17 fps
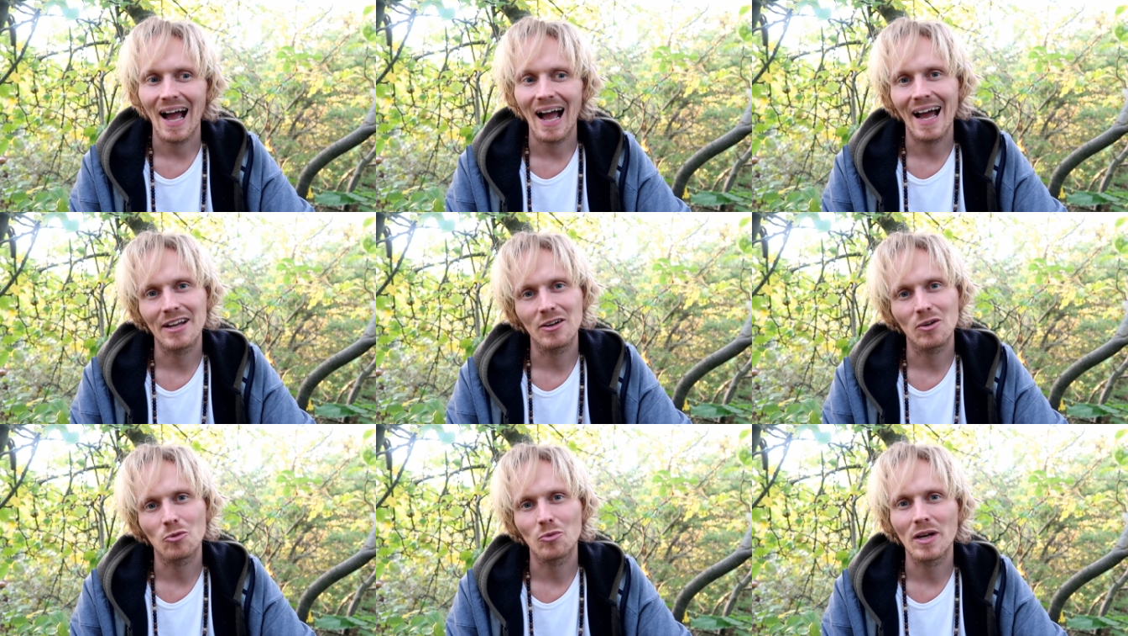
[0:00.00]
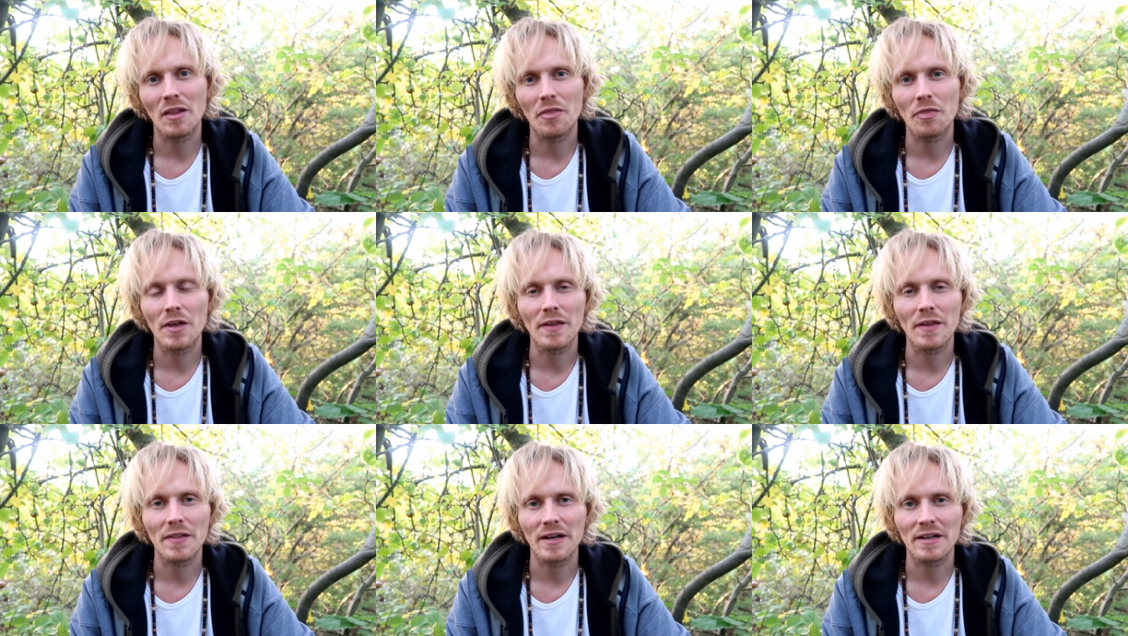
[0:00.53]
I don't really
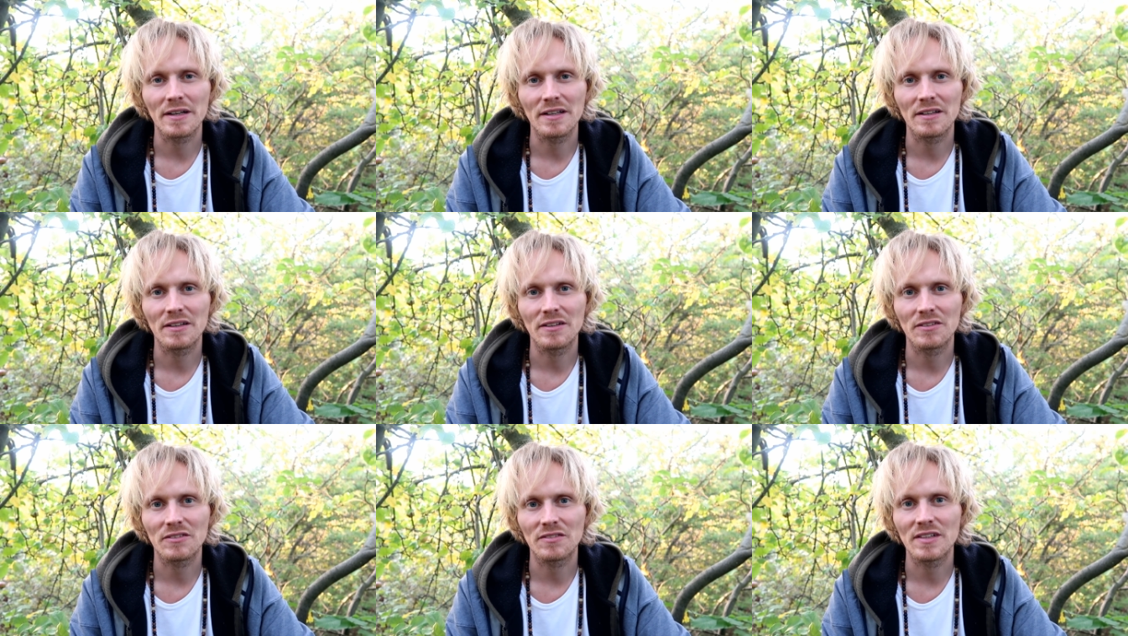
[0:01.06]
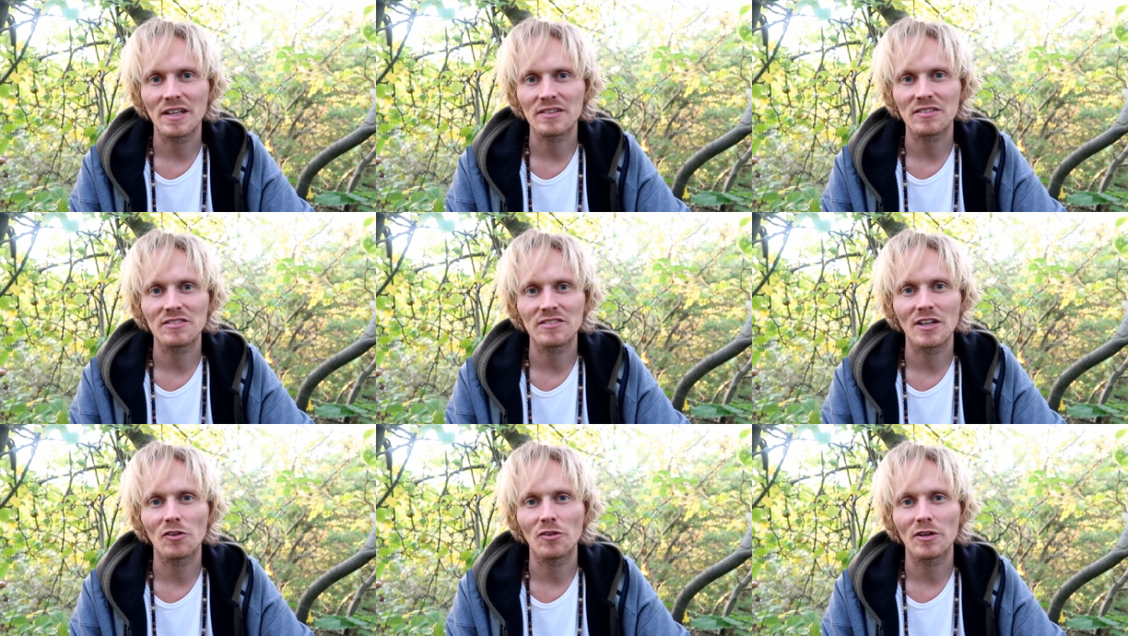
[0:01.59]
think that it is
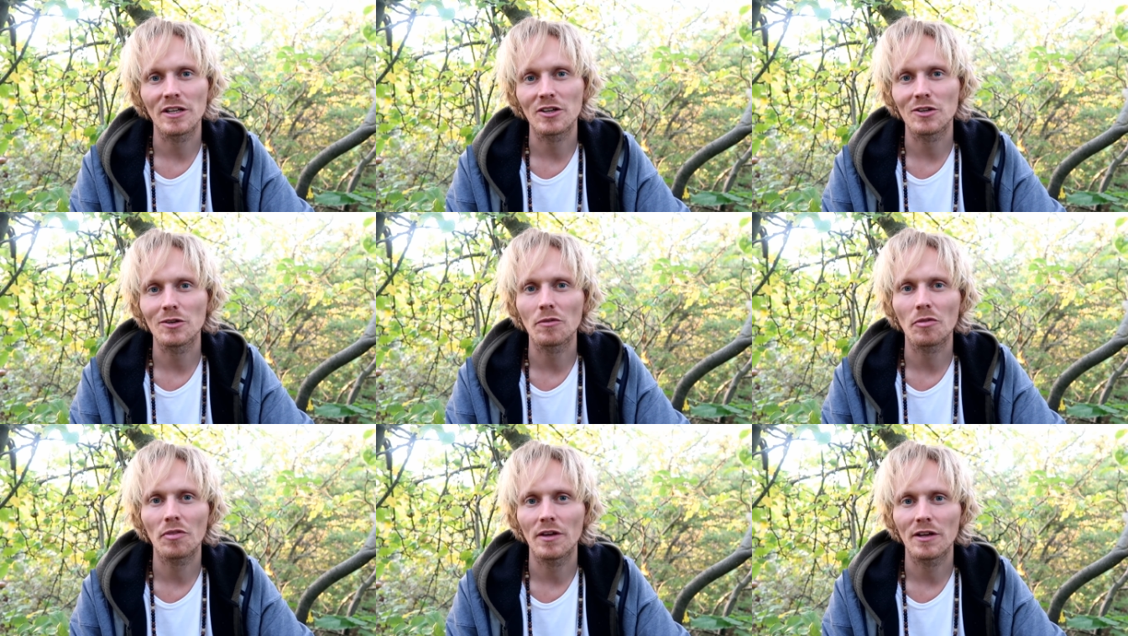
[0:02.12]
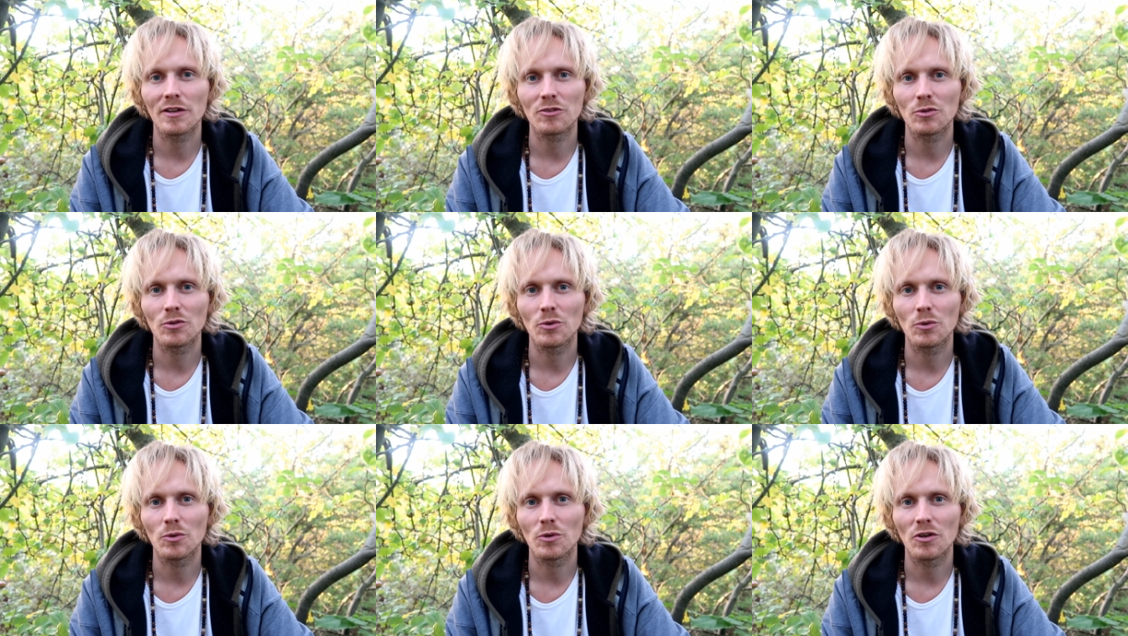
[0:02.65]
necessarily a good thing
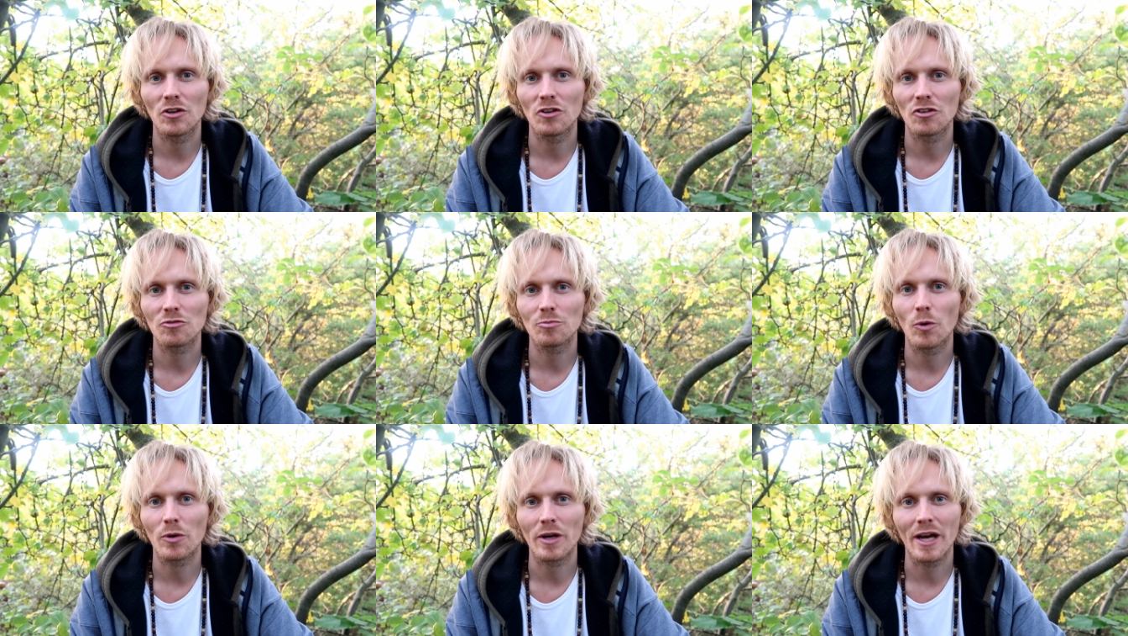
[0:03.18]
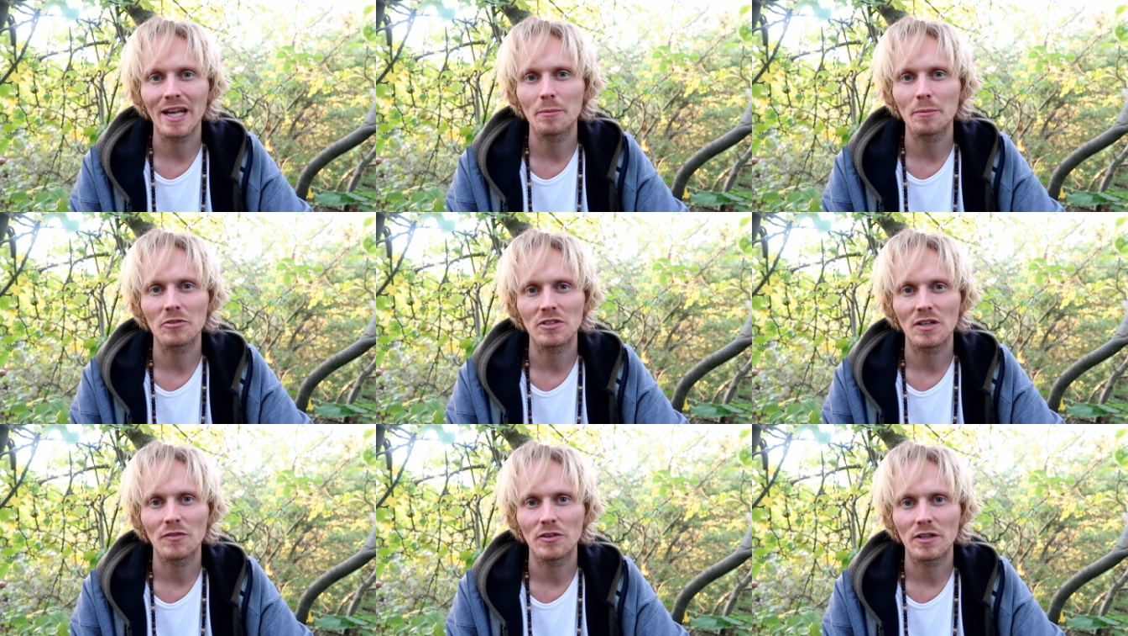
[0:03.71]
to smoke
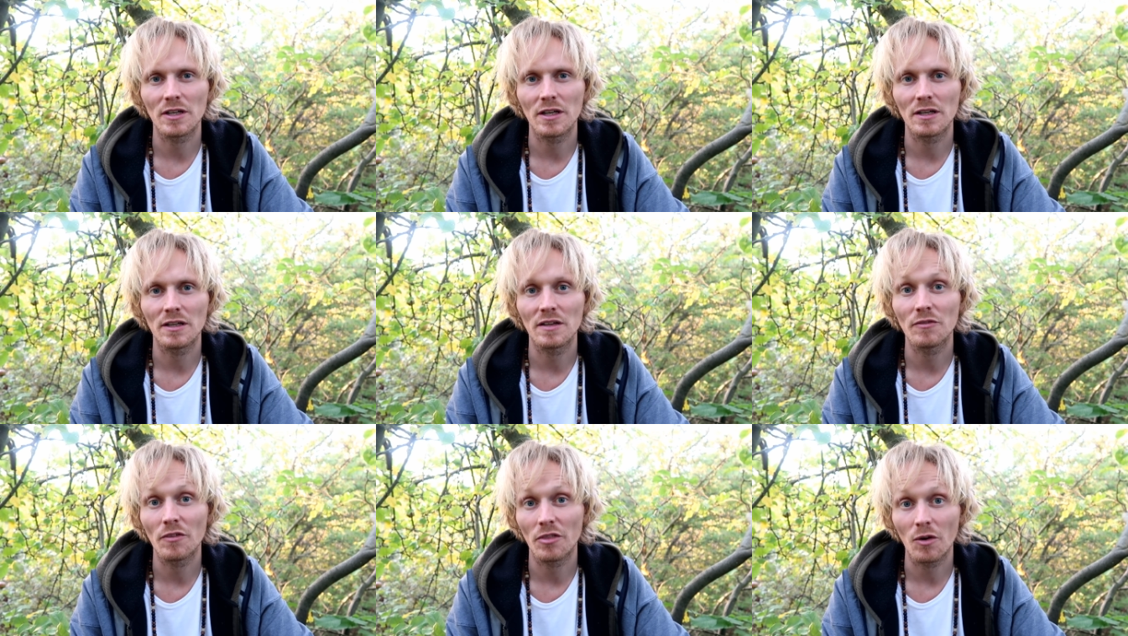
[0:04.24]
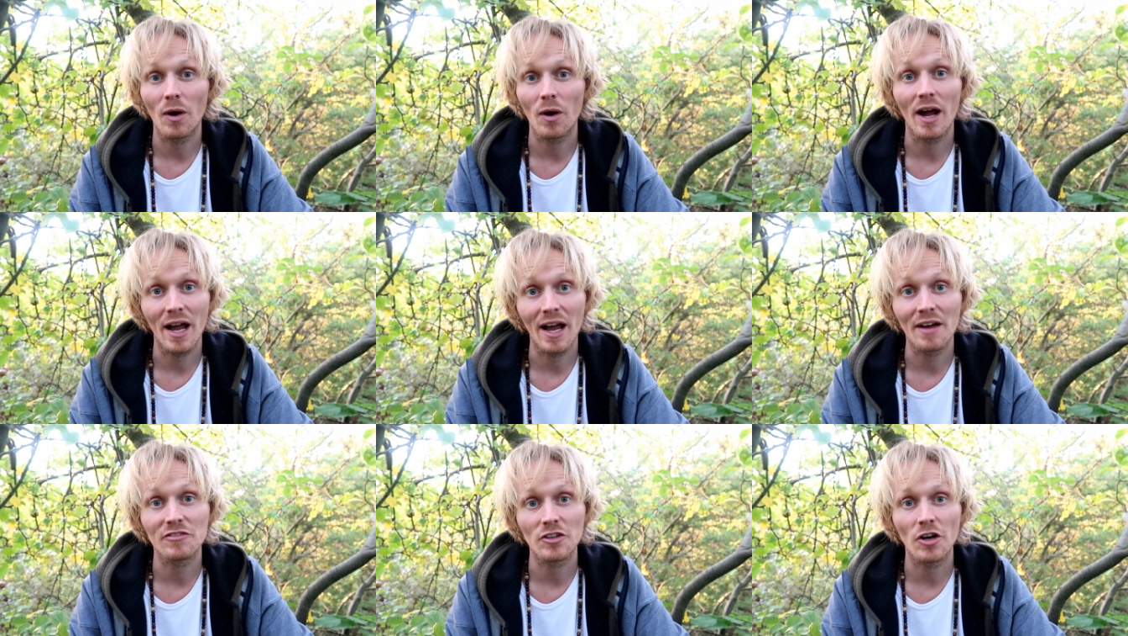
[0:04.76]
cannabis every day, even though I
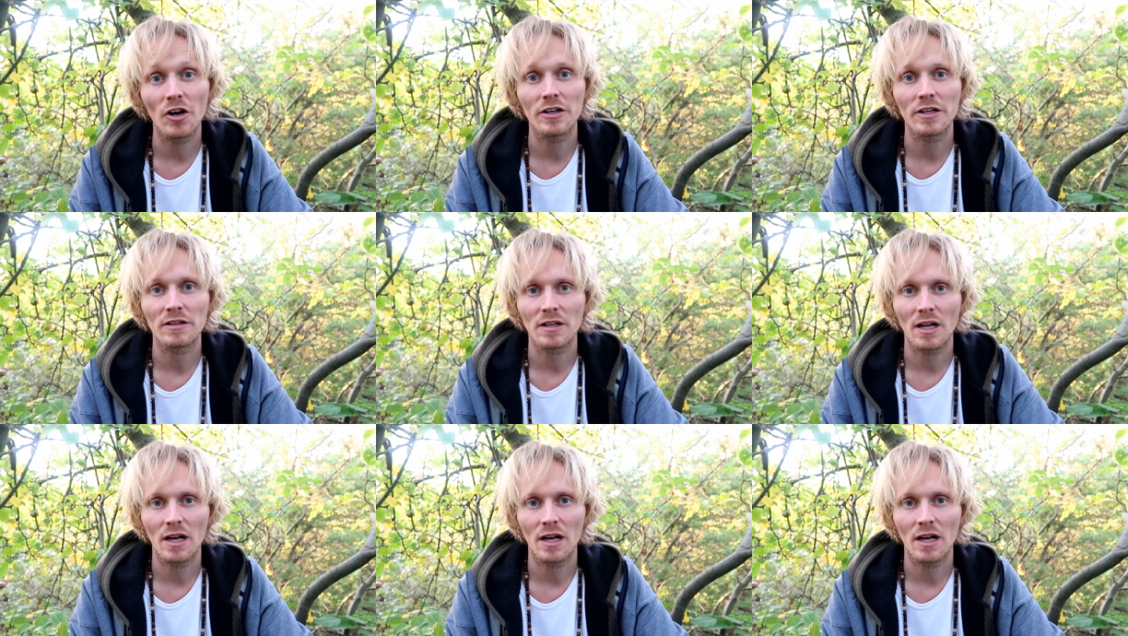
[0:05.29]
have done it.